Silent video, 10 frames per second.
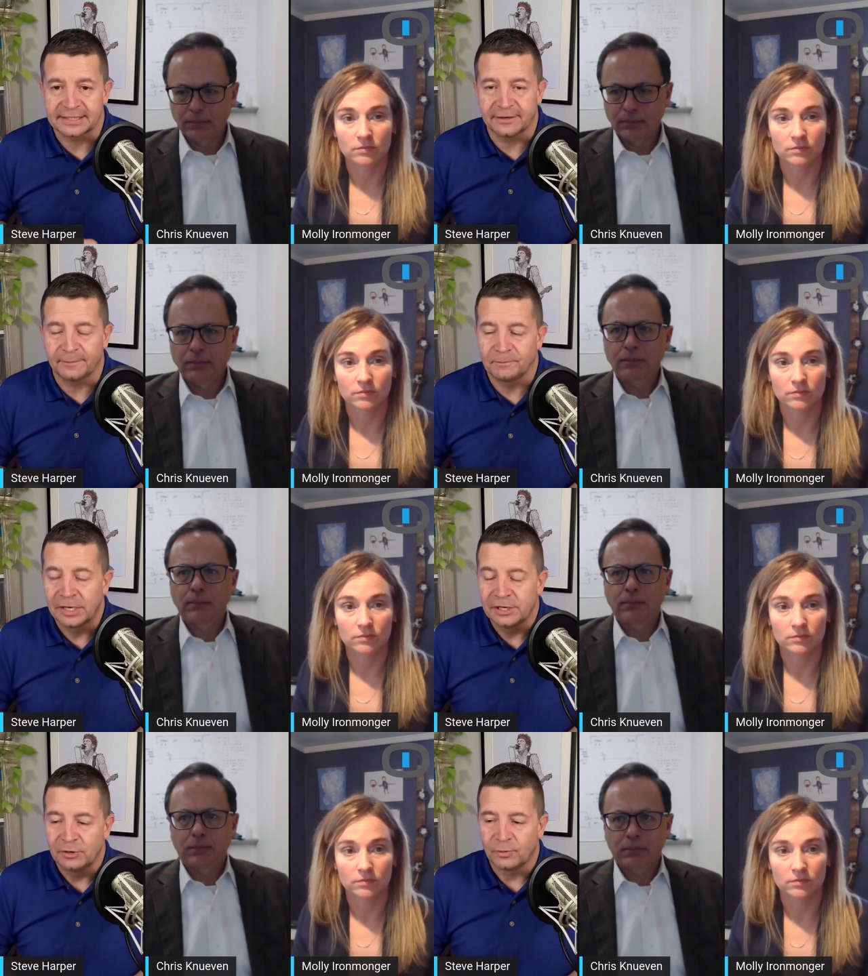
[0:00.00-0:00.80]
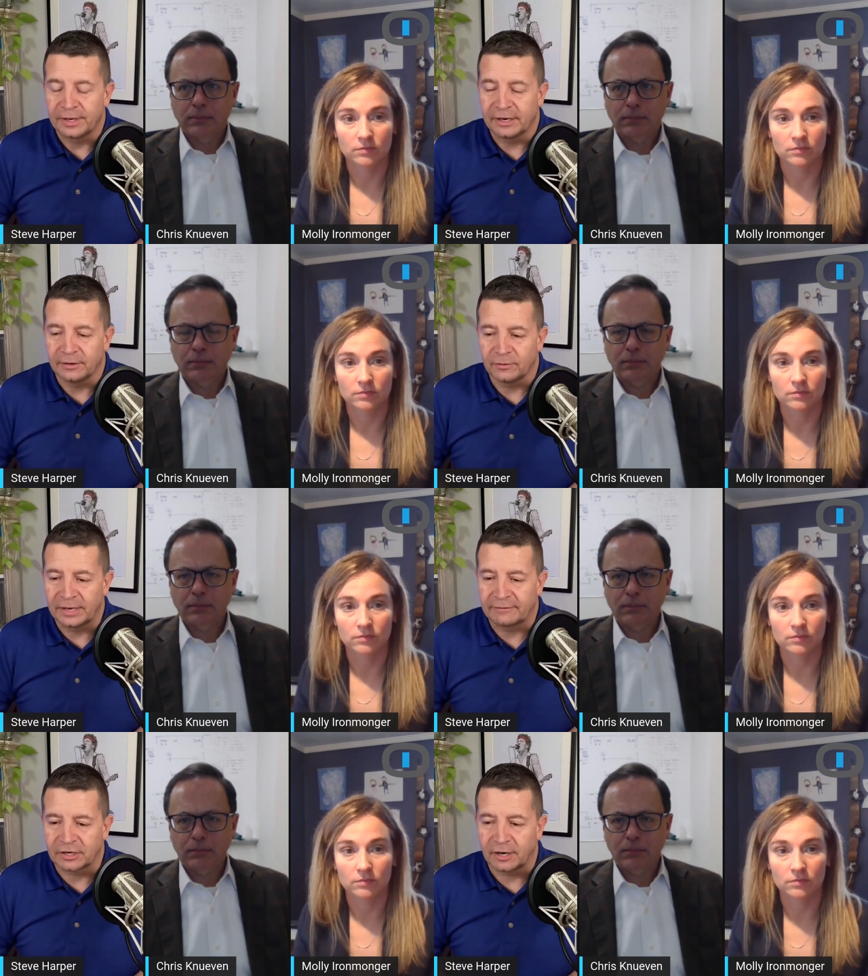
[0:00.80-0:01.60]
Speaker 1: Um, we uh, we have
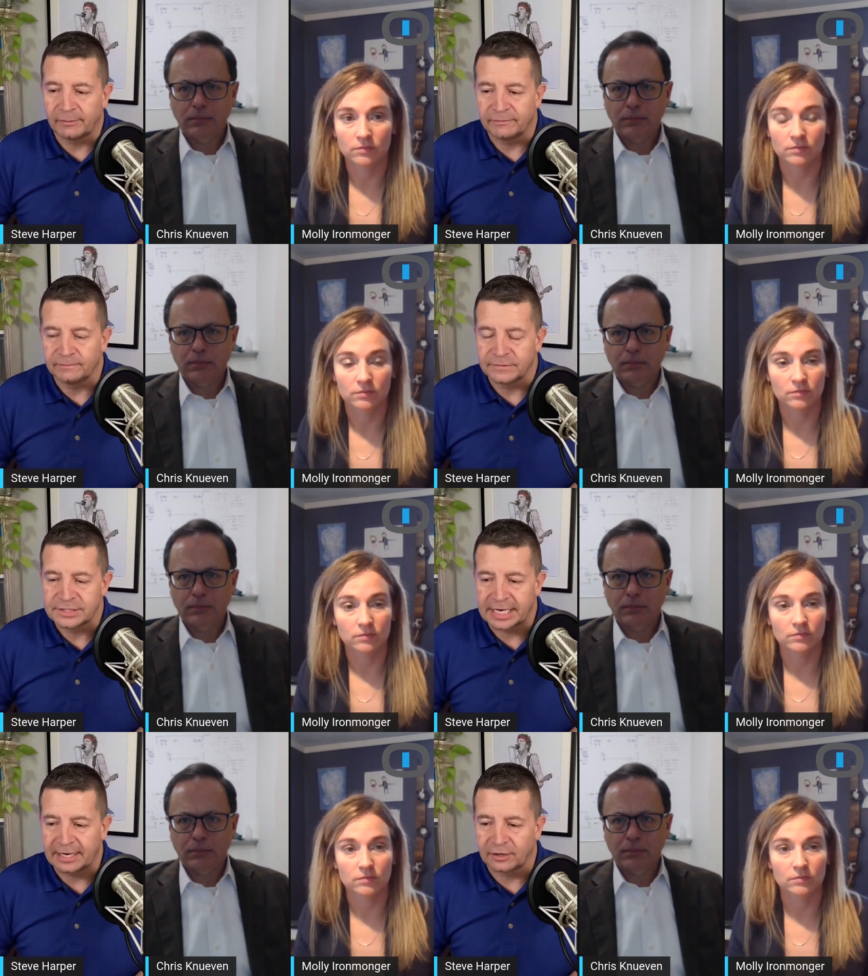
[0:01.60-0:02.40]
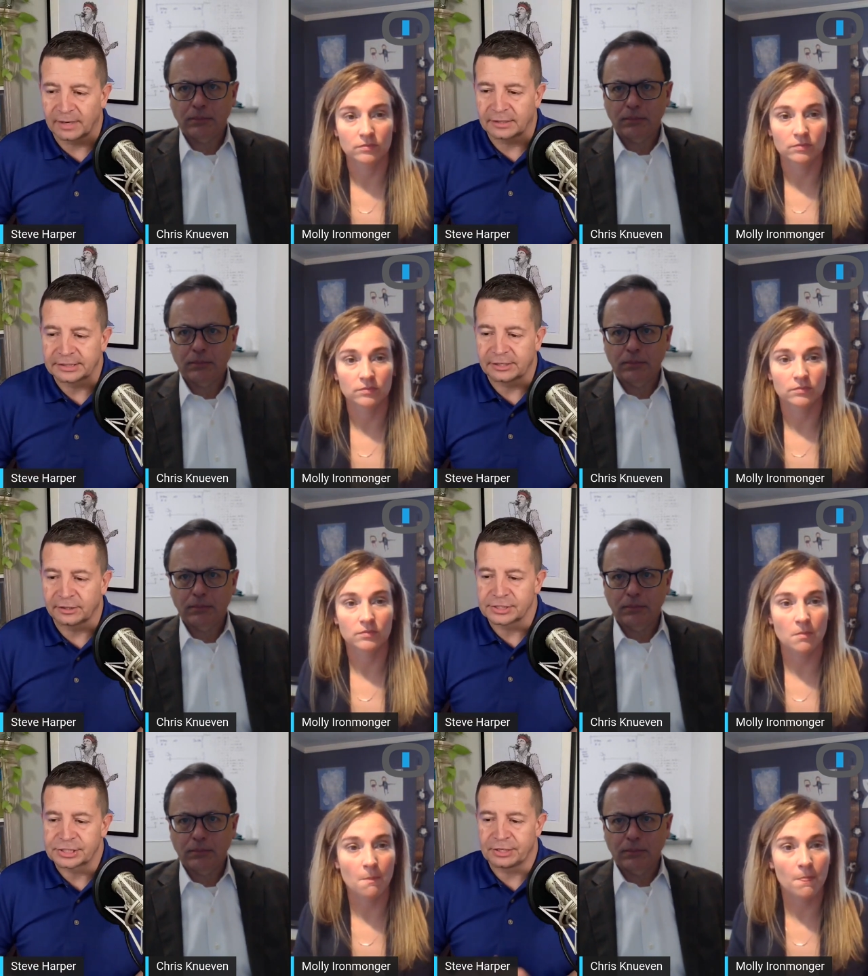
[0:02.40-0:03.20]
a common saying around here
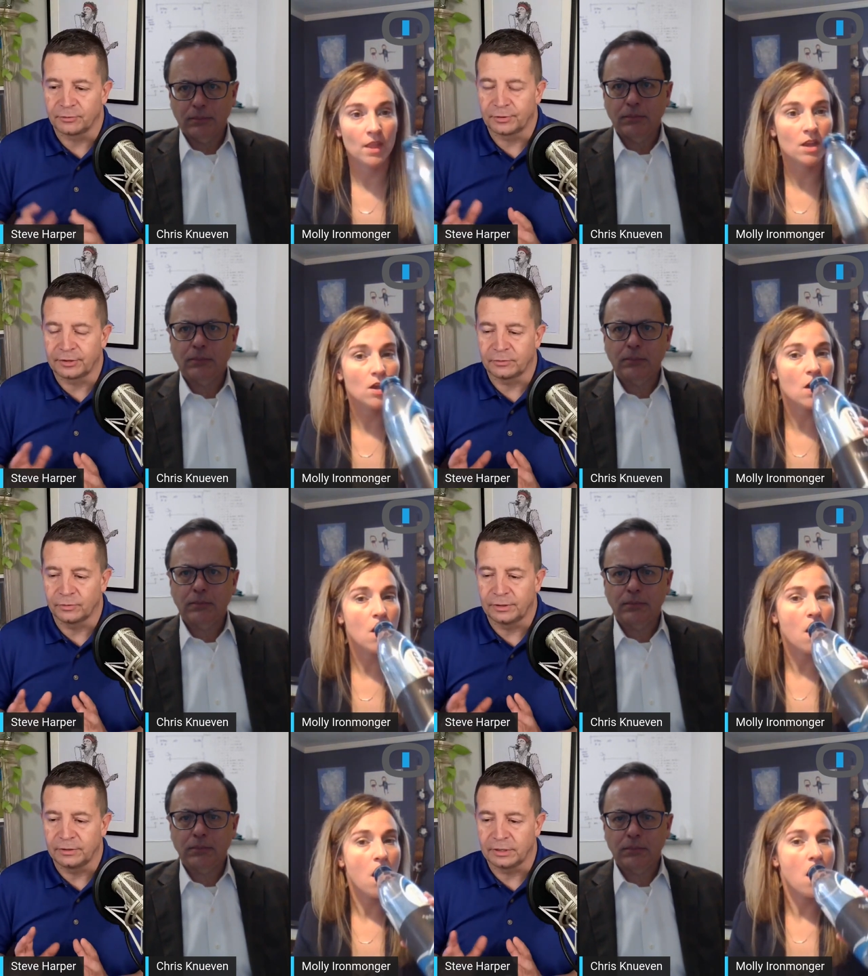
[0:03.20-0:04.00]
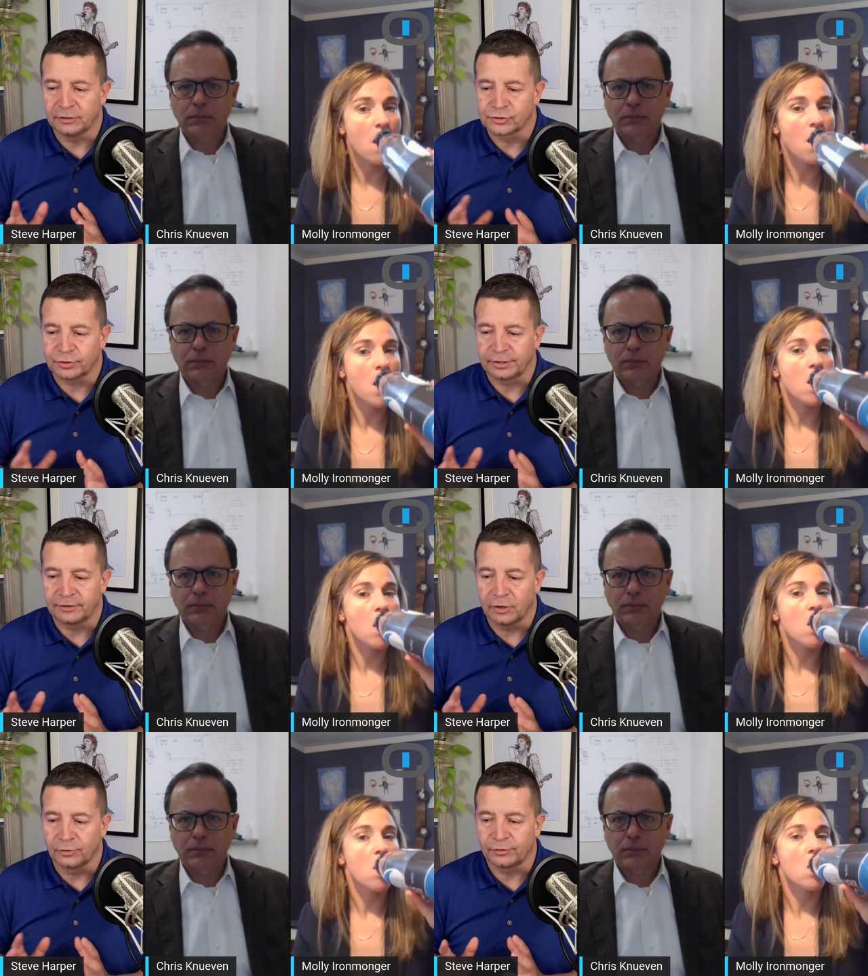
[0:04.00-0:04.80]
is, you know, with the, when in certain
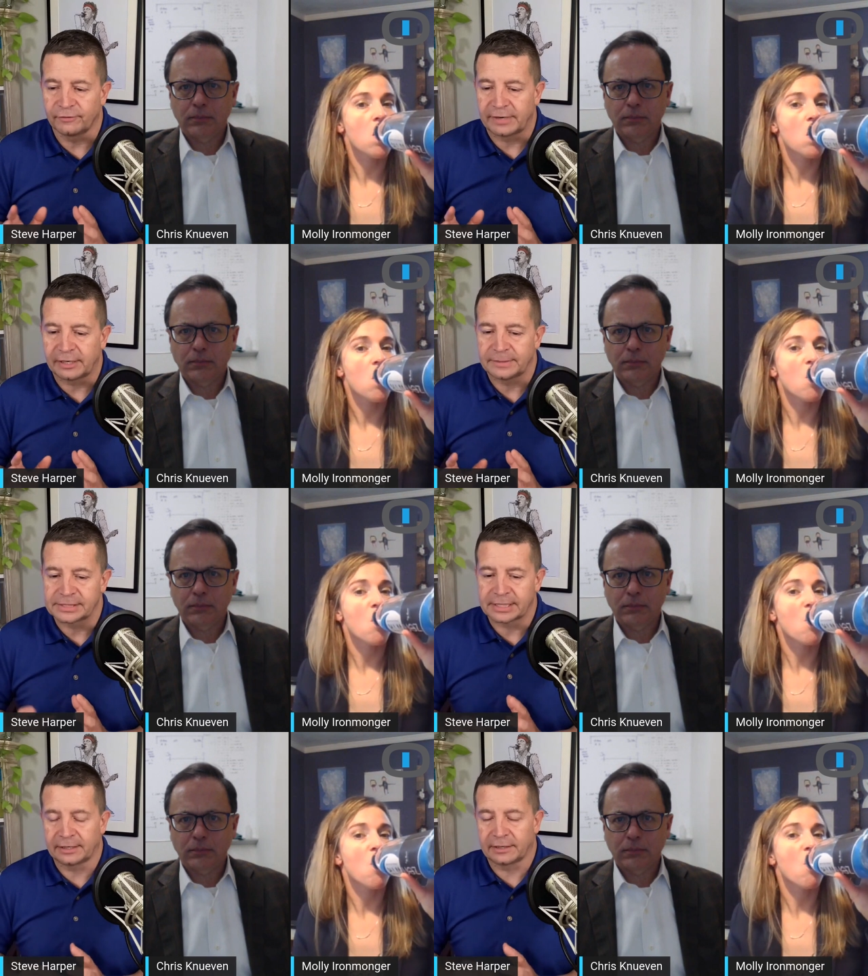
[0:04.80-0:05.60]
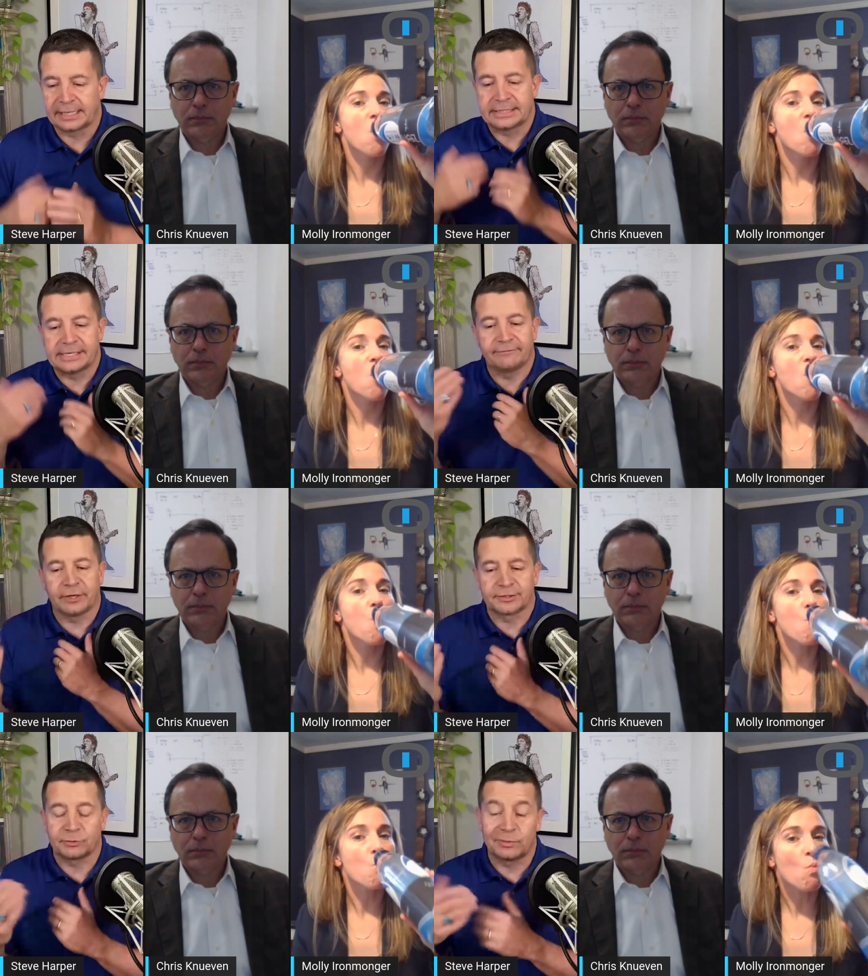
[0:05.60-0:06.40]
owner environments kind of like default
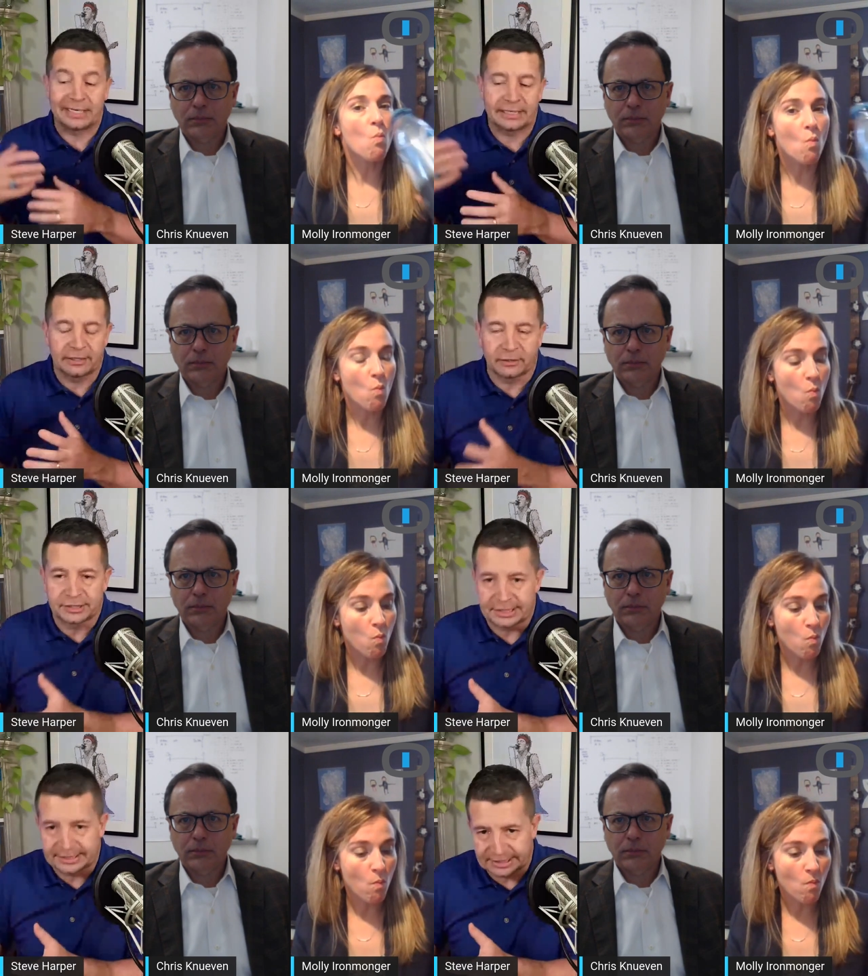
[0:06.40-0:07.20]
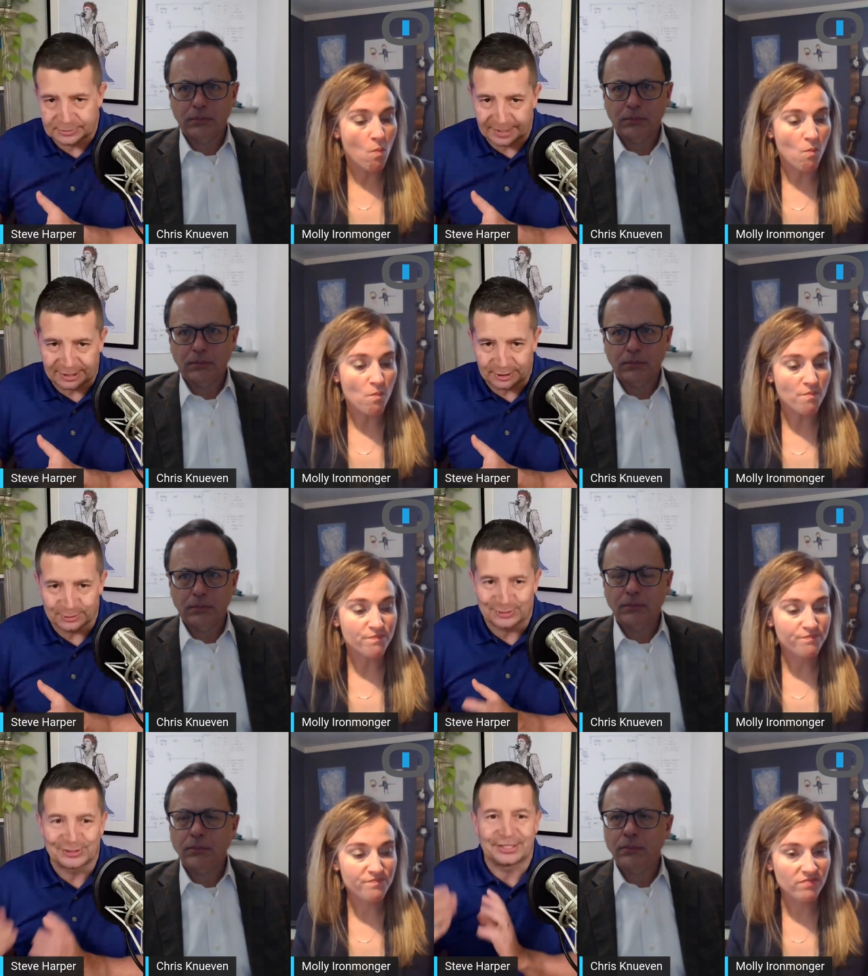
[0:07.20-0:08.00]
to, well, you know, our G C's making those
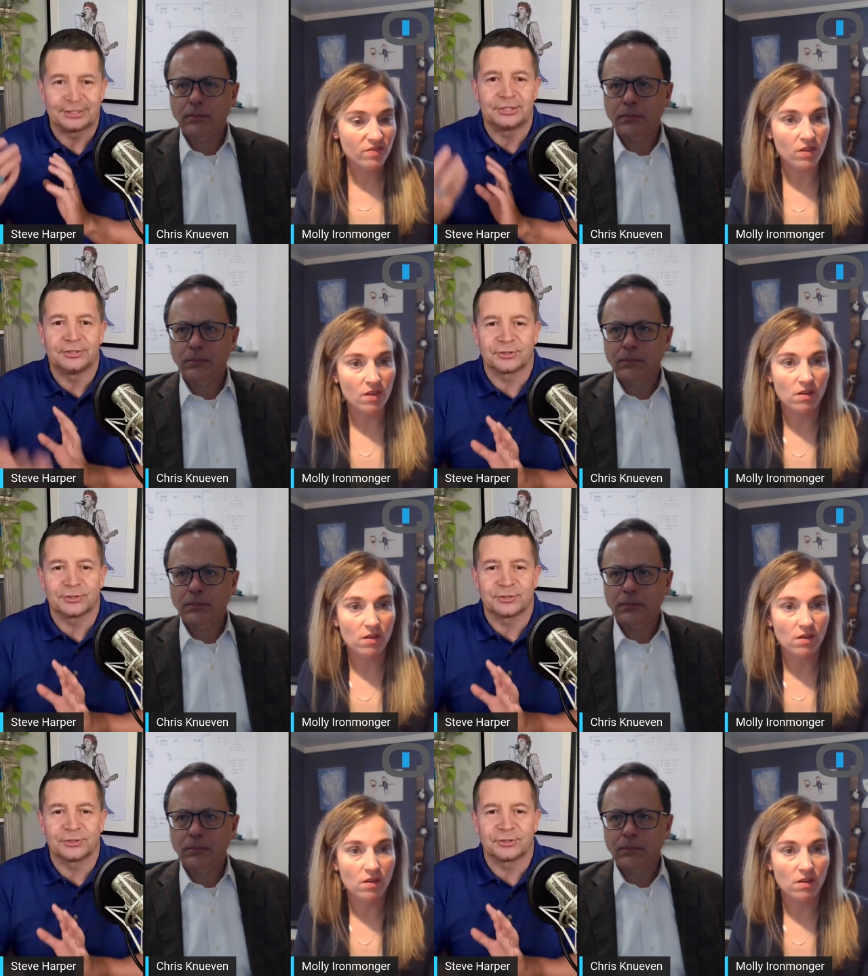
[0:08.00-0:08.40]
decisions,